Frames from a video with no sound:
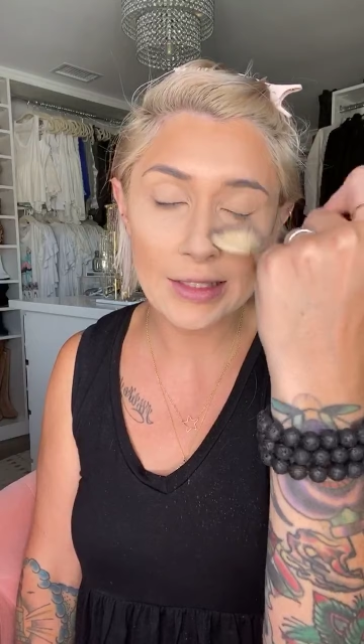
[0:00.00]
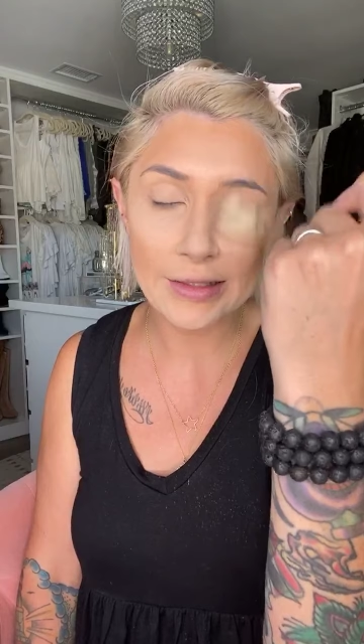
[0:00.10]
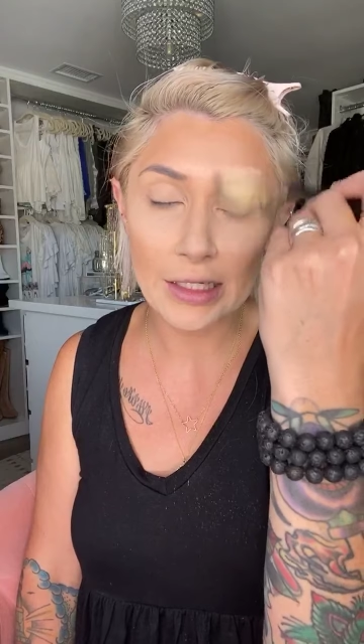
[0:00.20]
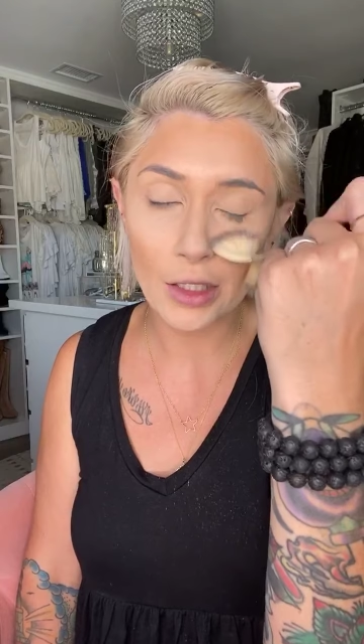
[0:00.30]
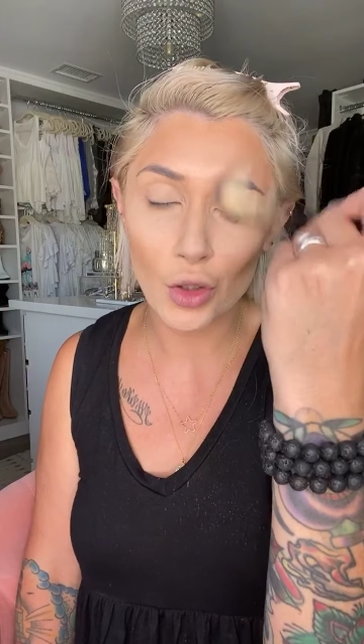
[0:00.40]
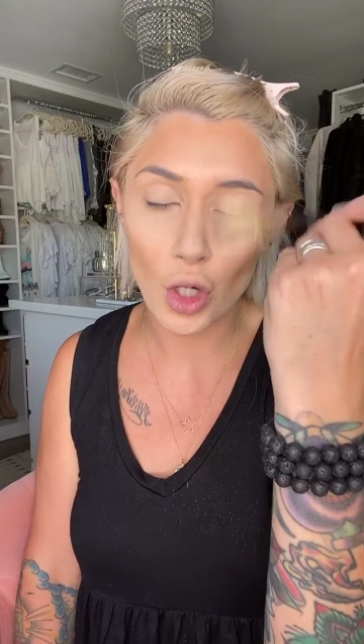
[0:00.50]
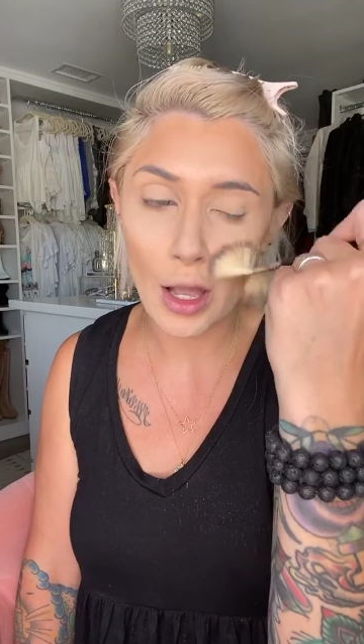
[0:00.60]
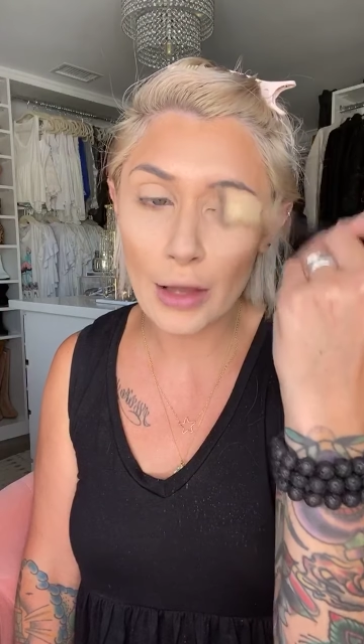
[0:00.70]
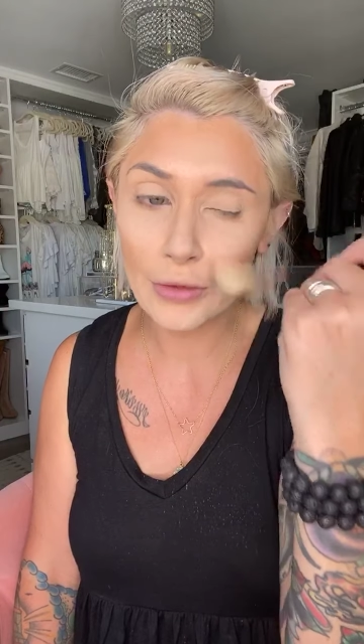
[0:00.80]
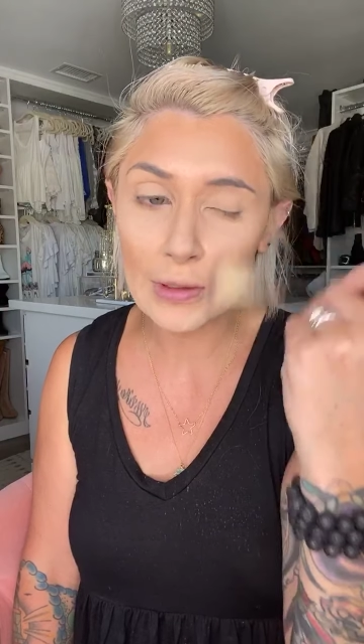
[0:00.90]
it's gonna draw
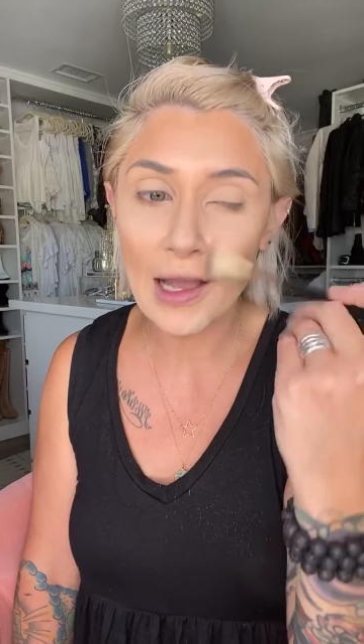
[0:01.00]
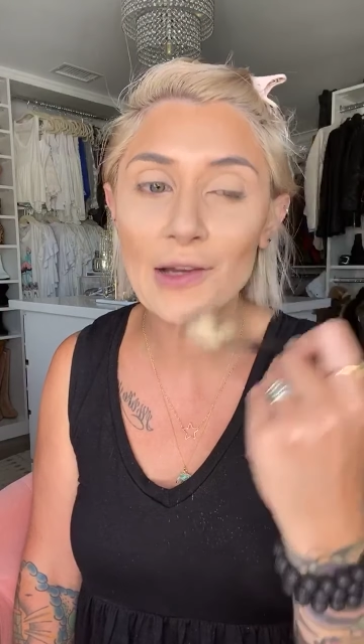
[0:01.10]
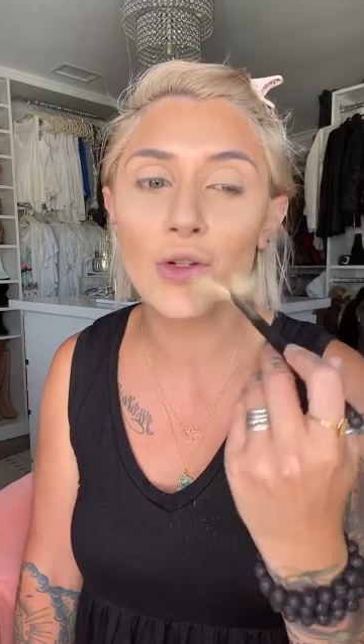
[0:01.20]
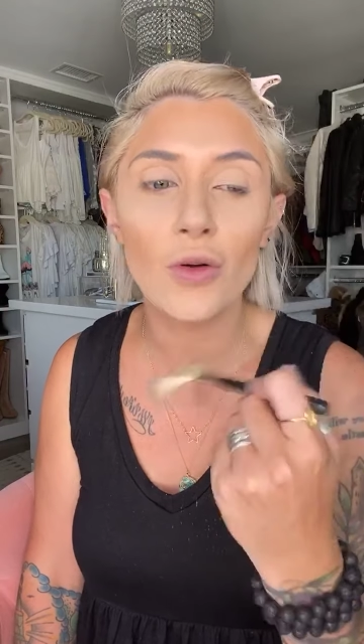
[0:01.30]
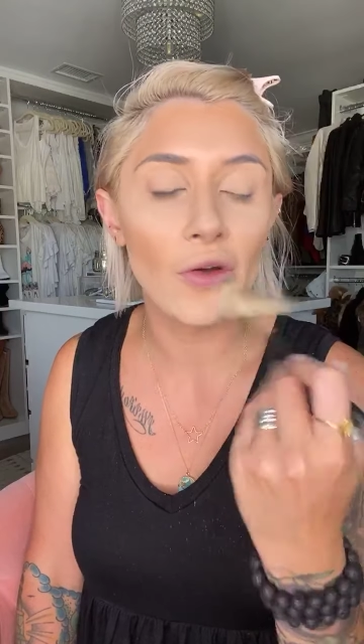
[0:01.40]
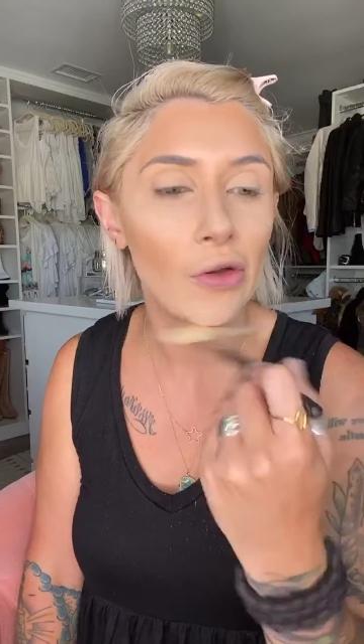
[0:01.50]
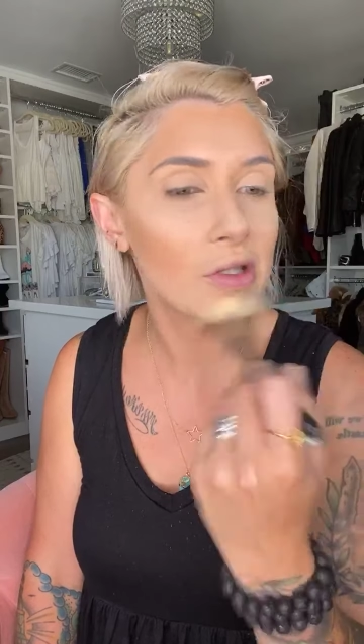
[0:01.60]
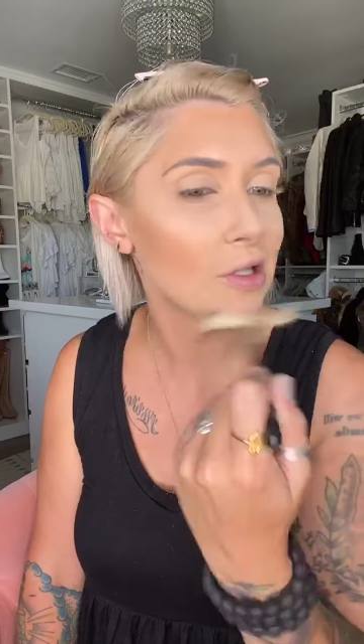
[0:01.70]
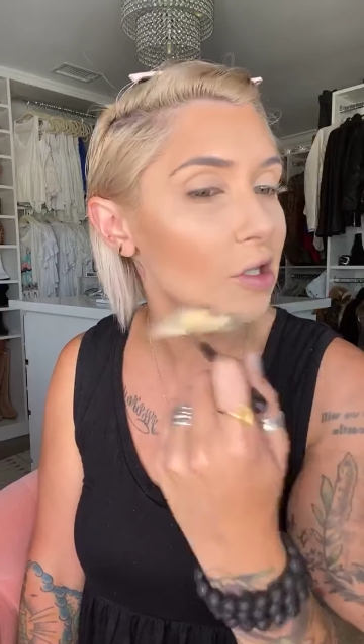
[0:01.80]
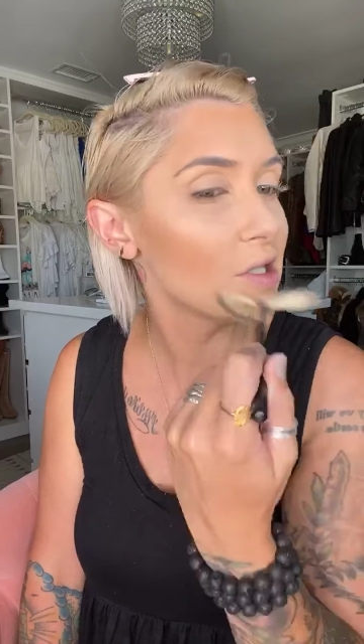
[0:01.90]
out the natural oils
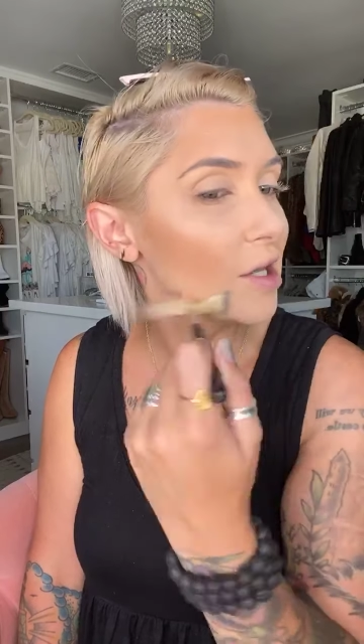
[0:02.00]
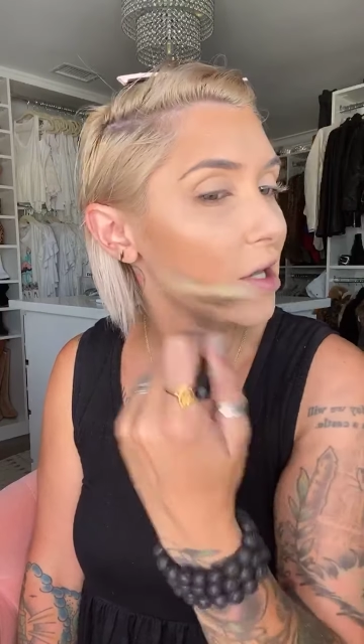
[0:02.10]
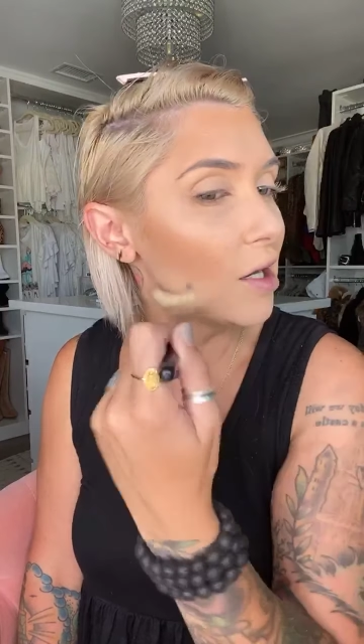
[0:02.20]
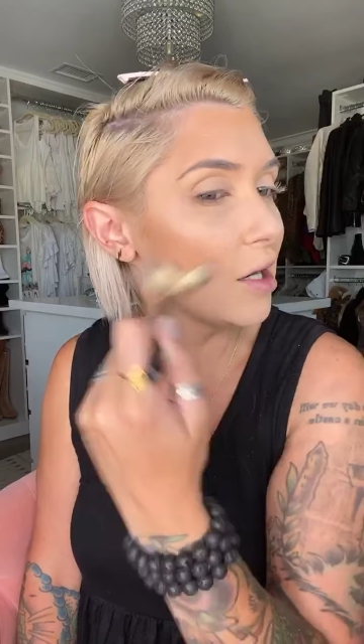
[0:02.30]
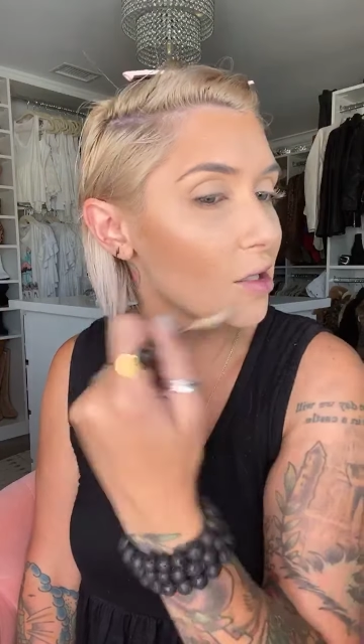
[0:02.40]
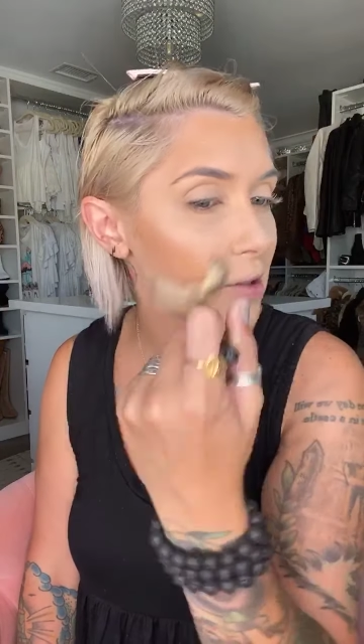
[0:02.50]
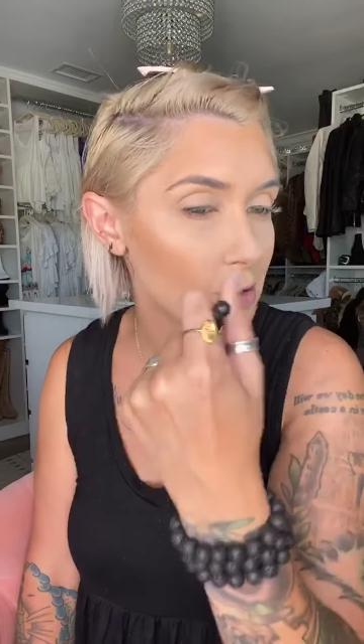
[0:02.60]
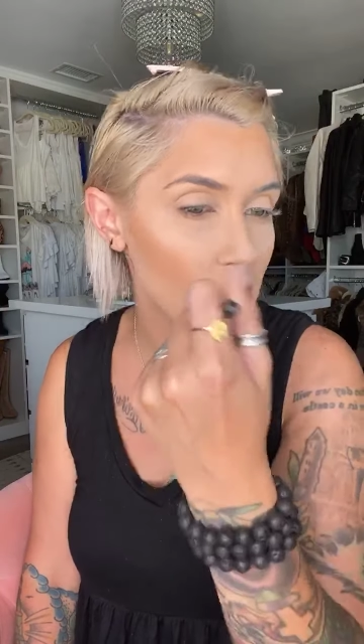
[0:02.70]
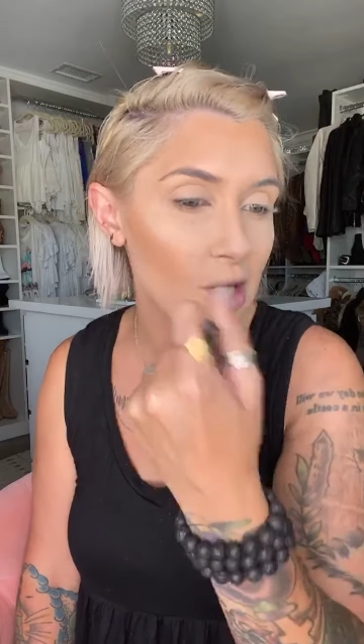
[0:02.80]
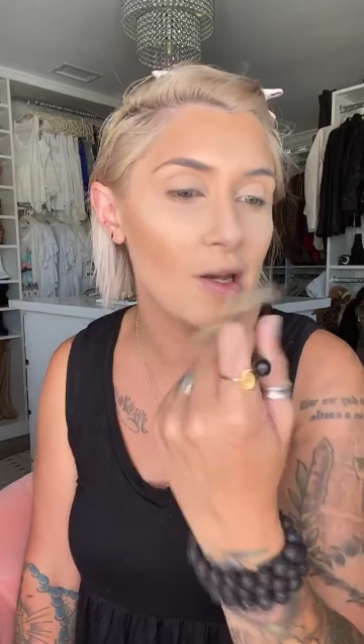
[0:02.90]
in your skin and it's
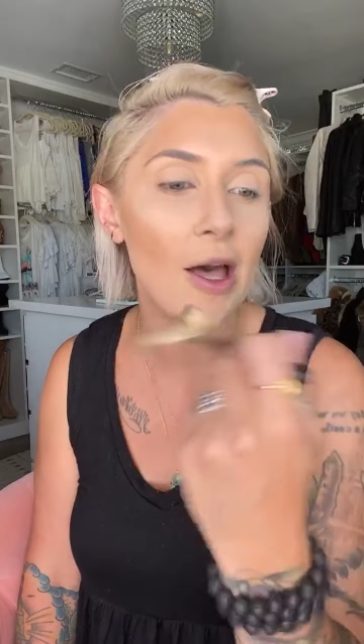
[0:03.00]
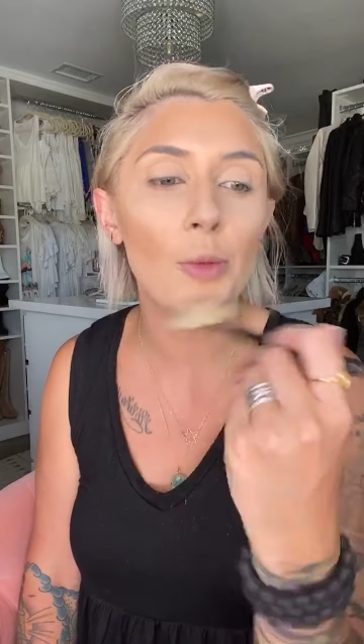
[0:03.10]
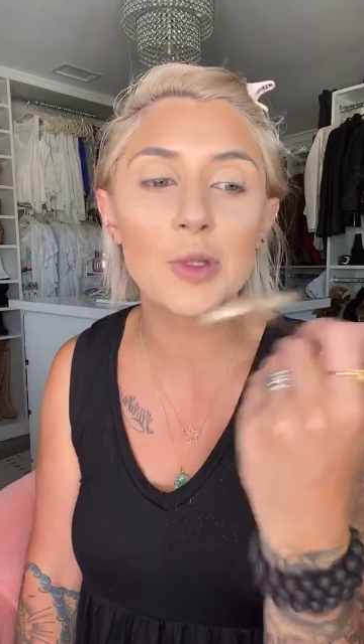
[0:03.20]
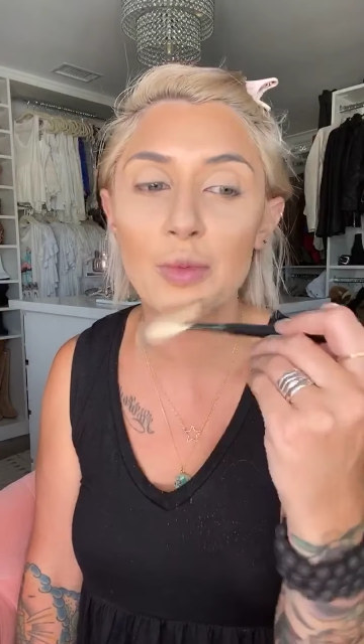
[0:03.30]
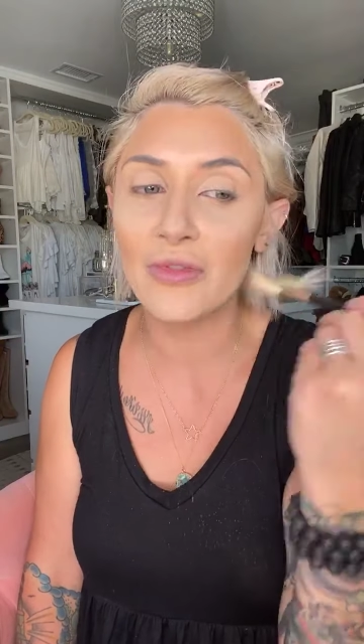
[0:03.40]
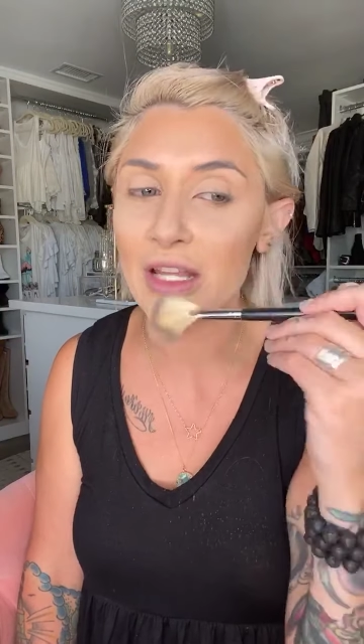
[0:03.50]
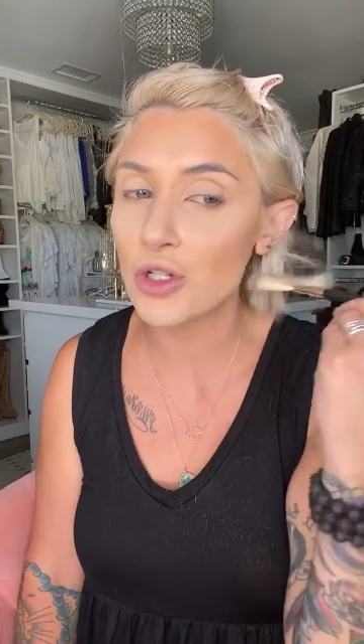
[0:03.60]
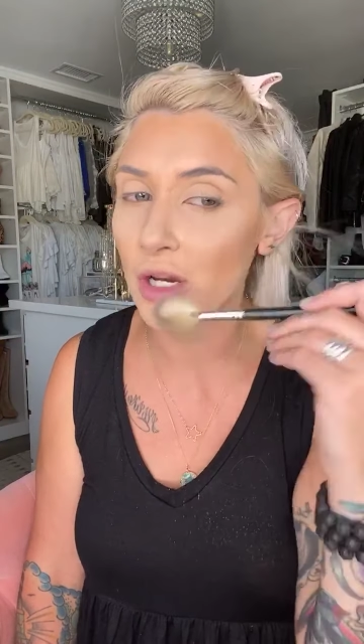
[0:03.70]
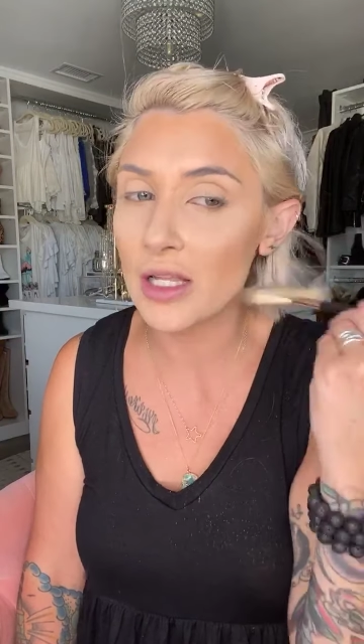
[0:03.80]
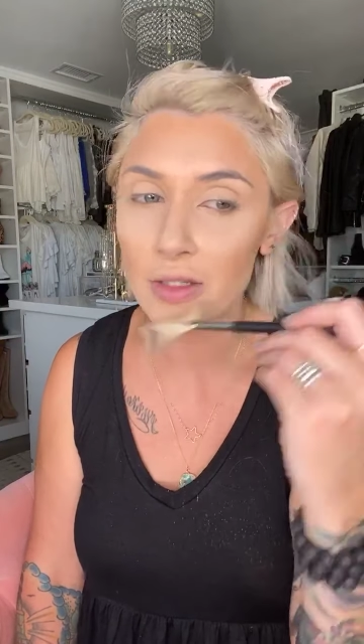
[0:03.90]
also gonna help to prevent
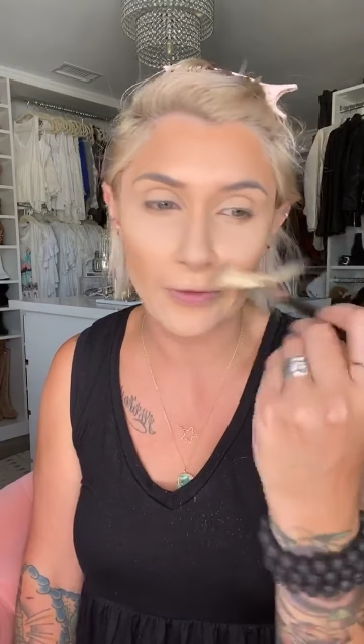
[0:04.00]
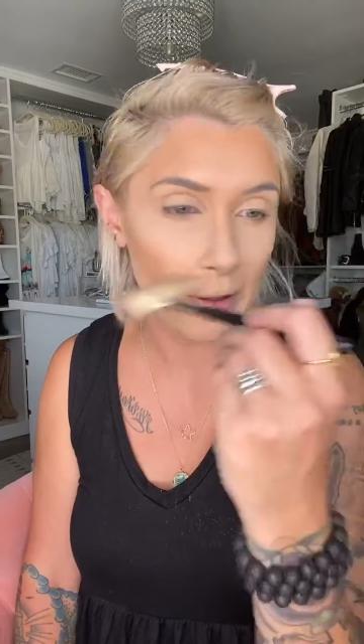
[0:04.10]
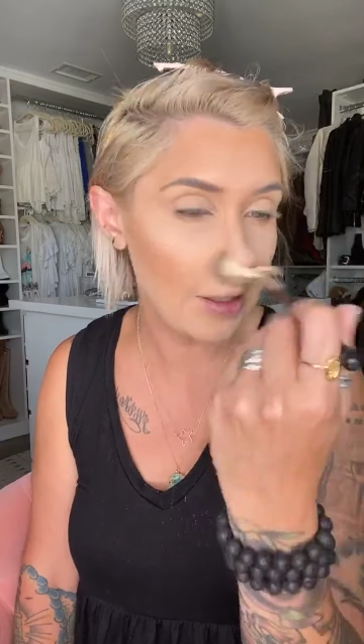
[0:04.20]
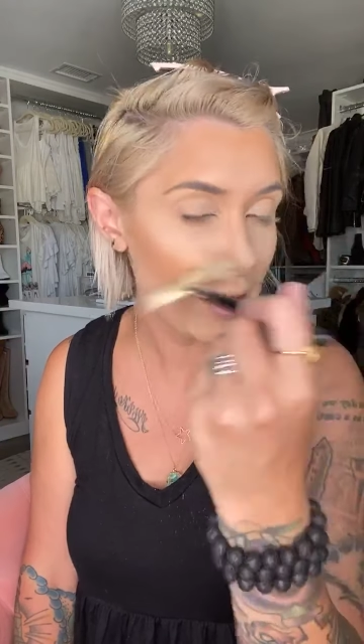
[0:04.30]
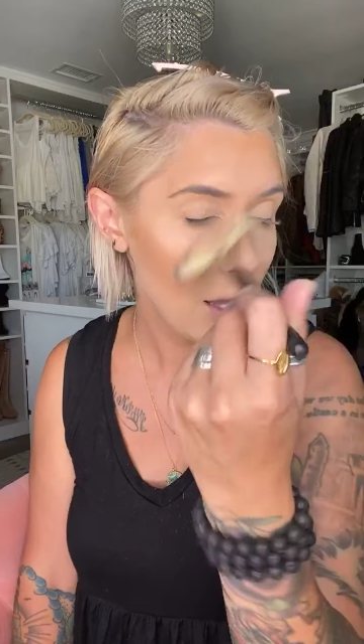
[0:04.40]
transferring